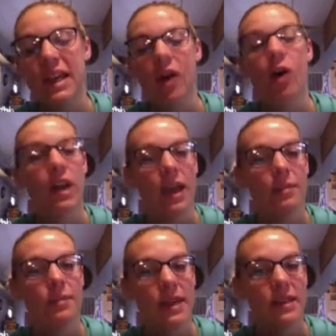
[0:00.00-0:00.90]
on him
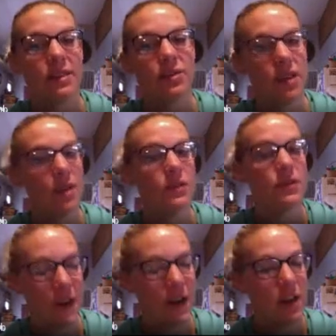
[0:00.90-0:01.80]
because it was
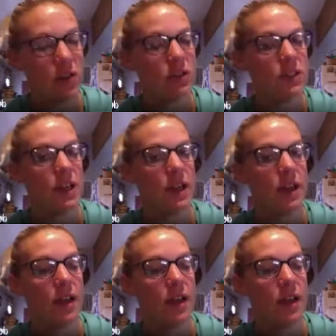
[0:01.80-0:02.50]
very interesting.